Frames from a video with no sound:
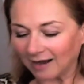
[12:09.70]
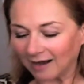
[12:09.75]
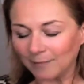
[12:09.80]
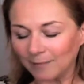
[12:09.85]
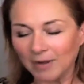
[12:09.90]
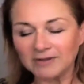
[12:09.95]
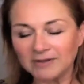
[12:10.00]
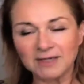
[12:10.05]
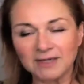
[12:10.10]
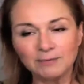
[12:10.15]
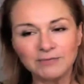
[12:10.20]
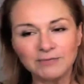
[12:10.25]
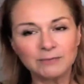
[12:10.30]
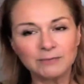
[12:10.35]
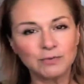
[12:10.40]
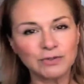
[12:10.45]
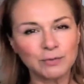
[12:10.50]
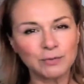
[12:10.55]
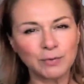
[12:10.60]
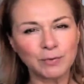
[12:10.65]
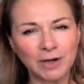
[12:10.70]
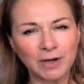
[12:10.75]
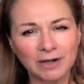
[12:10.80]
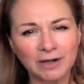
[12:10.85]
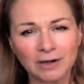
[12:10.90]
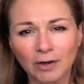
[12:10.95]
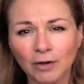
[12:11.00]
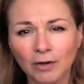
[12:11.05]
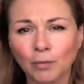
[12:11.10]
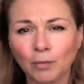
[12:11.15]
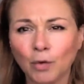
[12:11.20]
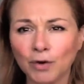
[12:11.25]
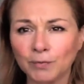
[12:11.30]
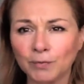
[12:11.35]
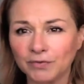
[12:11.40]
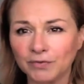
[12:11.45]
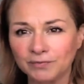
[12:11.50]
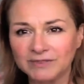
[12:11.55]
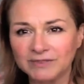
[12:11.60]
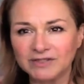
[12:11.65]
Sometimes when you put a waterproof
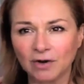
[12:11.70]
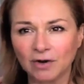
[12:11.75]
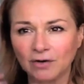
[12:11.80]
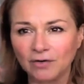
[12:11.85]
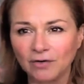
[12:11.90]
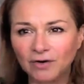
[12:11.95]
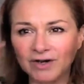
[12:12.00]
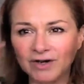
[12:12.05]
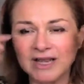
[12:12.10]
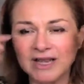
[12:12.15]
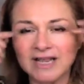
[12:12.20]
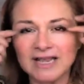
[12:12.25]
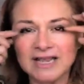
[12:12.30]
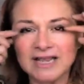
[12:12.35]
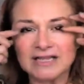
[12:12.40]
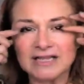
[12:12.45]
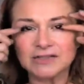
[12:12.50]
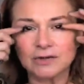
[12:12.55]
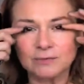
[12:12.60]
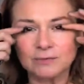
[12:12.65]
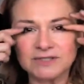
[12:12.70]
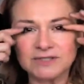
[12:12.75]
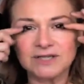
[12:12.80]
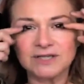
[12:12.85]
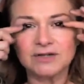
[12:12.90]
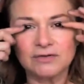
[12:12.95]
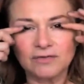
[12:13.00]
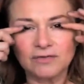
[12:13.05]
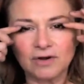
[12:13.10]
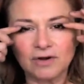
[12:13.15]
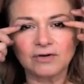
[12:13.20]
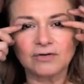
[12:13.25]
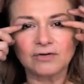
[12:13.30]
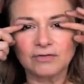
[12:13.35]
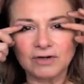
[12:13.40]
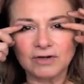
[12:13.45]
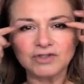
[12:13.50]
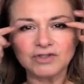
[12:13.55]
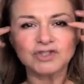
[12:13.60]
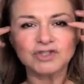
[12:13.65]
mascara on, it's almost like you've got
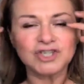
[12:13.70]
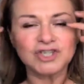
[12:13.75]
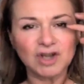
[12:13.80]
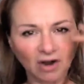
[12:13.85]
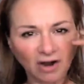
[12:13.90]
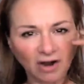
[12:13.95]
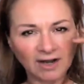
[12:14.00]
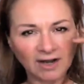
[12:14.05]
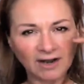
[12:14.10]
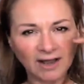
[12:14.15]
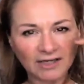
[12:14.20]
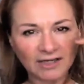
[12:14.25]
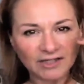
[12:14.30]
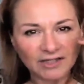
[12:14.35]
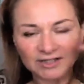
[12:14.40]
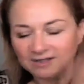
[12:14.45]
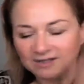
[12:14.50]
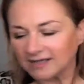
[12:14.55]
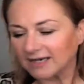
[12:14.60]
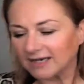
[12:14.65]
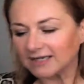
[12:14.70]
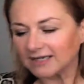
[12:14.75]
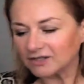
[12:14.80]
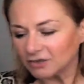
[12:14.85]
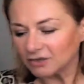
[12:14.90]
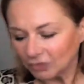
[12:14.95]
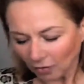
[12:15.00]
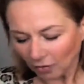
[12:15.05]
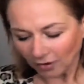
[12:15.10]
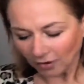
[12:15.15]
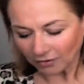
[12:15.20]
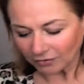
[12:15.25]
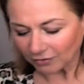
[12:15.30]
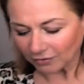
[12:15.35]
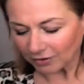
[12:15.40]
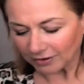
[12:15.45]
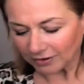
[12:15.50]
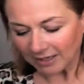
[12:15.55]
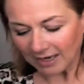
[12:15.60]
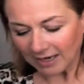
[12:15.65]
crunchy eyelashes, and it's not good.
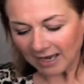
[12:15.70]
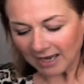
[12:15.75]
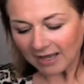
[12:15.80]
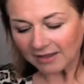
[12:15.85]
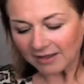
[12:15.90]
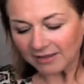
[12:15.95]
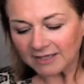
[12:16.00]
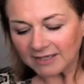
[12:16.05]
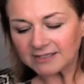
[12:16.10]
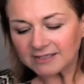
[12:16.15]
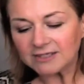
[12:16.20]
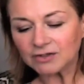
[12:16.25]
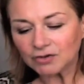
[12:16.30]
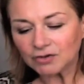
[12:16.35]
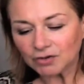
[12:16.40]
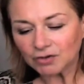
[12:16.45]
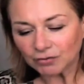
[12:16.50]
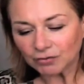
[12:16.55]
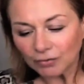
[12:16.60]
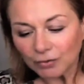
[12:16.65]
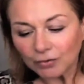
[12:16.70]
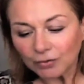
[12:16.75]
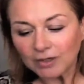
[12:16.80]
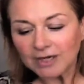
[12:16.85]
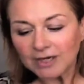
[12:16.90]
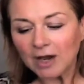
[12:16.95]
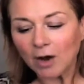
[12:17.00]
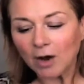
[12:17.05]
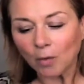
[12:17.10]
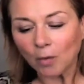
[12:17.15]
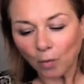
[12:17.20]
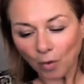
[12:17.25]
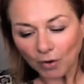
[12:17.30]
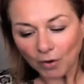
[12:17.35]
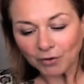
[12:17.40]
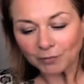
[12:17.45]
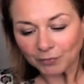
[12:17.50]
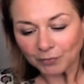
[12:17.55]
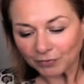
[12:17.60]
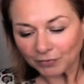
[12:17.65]
This is truly a
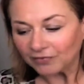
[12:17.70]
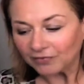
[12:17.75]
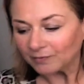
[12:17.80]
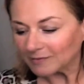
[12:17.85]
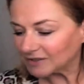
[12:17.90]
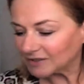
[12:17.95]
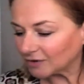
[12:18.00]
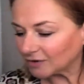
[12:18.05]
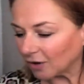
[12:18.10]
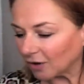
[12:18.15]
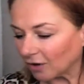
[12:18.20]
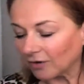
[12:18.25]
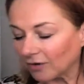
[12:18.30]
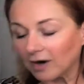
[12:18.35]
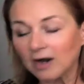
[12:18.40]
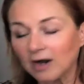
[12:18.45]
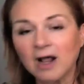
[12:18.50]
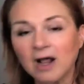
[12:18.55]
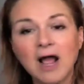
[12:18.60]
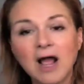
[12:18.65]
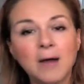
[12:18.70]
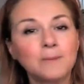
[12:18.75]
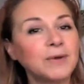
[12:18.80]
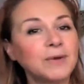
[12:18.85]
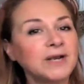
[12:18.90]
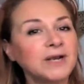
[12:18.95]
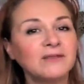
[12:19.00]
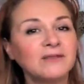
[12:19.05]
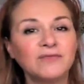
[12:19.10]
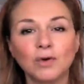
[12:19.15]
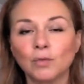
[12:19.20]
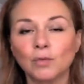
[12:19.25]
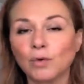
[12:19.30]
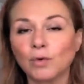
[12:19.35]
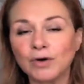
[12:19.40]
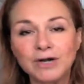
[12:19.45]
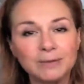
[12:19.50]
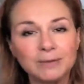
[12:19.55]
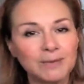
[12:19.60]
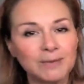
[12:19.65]
waterproof mascara, but if you're worried
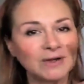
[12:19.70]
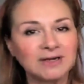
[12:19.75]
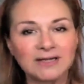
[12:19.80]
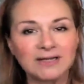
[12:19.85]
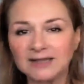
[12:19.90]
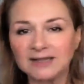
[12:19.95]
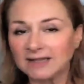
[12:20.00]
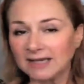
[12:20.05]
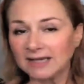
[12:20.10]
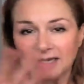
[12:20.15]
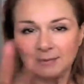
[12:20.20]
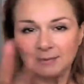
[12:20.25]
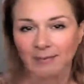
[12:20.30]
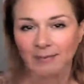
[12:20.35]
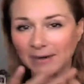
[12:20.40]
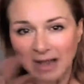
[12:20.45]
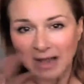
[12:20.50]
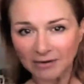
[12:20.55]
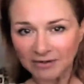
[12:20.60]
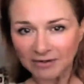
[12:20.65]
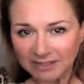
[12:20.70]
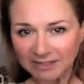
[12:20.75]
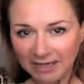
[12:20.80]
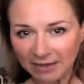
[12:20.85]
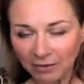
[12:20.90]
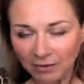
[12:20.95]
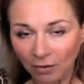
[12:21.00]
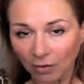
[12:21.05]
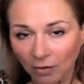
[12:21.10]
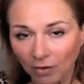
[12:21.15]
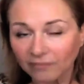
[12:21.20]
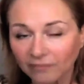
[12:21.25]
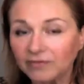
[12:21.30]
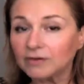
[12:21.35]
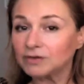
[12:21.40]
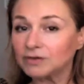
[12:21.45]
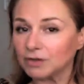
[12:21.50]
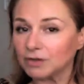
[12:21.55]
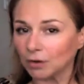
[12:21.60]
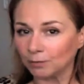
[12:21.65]
about thinking about how to get it off,
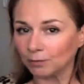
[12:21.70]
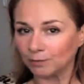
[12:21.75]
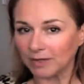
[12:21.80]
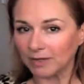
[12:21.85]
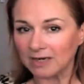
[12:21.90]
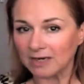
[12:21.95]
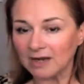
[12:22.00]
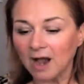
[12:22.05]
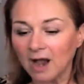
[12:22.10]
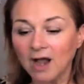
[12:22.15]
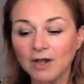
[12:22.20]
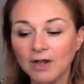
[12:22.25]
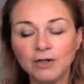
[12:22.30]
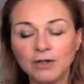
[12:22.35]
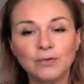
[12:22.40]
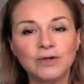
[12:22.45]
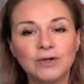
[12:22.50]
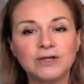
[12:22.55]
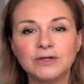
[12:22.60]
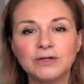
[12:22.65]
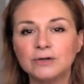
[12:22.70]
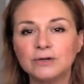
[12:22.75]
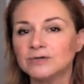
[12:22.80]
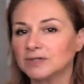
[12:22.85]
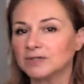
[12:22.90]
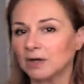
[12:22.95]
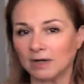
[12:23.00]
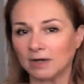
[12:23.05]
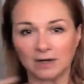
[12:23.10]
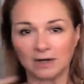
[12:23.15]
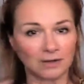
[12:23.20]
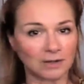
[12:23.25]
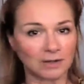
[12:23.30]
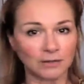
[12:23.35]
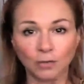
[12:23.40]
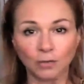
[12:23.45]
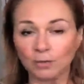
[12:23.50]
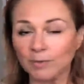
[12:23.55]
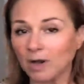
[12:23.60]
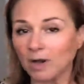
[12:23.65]
don't be. You can use a
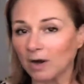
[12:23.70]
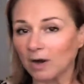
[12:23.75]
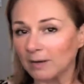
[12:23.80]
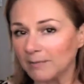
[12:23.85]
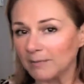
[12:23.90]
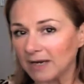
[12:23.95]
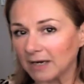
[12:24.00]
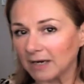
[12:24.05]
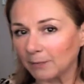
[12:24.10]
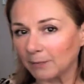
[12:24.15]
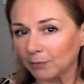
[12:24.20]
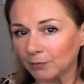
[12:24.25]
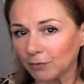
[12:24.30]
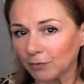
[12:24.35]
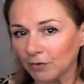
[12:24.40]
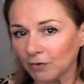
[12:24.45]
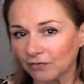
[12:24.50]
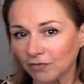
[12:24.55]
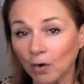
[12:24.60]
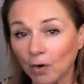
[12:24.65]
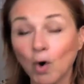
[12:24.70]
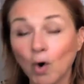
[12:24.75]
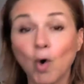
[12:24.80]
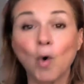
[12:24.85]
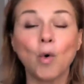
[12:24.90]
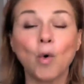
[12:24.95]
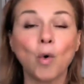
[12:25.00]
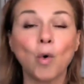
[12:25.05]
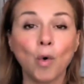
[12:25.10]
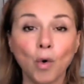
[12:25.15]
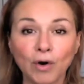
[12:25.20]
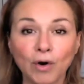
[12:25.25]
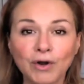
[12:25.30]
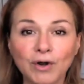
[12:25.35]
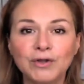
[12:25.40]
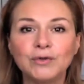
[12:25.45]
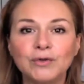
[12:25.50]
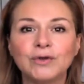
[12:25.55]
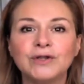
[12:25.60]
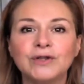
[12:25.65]
normal eye makeup remover, or you
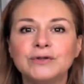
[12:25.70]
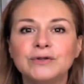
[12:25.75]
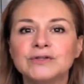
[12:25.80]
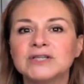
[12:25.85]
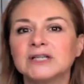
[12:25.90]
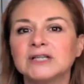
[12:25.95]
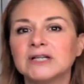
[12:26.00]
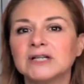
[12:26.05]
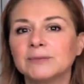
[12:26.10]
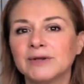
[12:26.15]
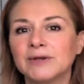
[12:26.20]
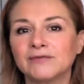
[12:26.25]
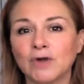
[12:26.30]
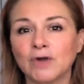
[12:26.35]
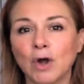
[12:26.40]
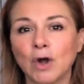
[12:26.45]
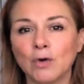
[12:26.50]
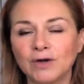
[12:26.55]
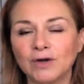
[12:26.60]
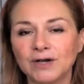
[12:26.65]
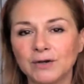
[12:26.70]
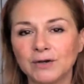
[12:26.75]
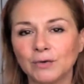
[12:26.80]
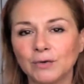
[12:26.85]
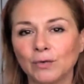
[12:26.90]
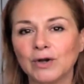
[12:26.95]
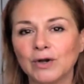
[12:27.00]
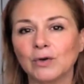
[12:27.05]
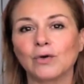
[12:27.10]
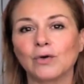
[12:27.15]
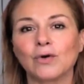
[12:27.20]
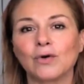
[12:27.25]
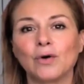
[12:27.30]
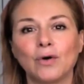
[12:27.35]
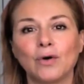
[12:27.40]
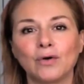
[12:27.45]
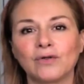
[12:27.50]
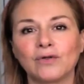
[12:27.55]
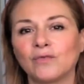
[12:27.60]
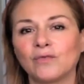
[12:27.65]
can use a little bit of coconut oil or
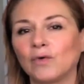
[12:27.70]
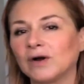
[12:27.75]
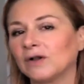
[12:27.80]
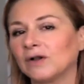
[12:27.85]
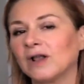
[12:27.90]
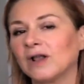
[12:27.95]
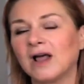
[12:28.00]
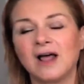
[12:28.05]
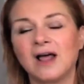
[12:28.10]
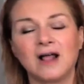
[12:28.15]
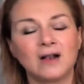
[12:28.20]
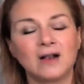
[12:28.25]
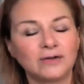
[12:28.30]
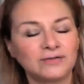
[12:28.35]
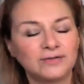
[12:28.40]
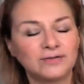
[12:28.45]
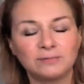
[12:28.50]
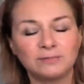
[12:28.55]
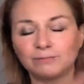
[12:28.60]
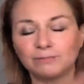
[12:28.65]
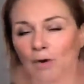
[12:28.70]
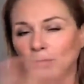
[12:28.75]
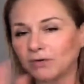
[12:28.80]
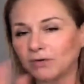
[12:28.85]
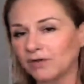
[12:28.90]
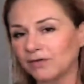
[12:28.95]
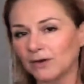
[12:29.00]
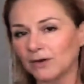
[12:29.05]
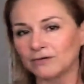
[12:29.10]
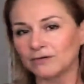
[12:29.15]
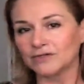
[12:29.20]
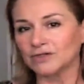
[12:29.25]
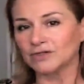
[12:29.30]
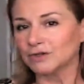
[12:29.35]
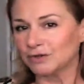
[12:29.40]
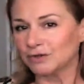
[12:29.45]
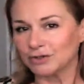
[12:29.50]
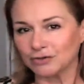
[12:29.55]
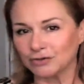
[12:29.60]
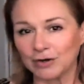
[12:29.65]
olive oil. Both of those do the
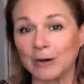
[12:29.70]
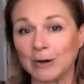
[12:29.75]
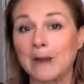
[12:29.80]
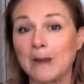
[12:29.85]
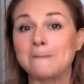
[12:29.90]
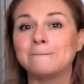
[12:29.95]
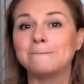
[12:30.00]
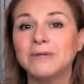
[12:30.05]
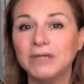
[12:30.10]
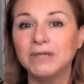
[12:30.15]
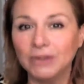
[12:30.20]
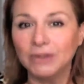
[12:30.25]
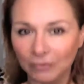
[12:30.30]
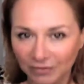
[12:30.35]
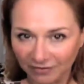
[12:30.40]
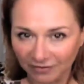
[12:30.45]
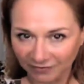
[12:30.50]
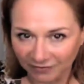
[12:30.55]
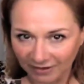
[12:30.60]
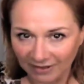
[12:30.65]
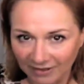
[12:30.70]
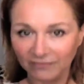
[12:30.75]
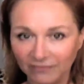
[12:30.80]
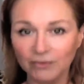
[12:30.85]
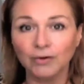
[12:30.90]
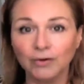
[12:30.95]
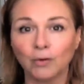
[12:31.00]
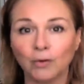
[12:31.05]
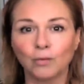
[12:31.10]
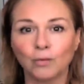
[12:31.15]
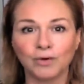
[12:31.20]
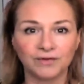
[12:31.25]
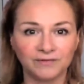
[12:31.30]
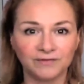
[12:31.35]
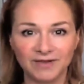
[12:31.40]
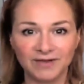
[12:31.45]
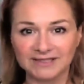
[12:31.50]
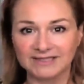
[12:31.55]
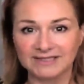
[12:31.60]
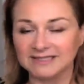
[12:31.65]
trick beautifully if you don't want to
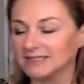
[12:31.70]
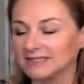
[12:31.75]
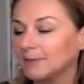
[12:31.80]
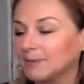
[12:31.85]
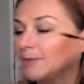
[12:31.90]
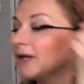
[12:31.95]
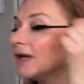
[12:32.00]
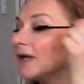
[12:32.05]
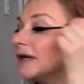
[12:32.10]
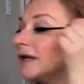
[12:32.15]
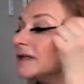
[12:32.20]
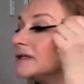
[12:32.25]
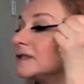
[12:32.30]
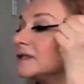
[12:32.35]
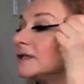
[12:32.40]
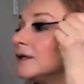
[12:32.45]
invest in something else.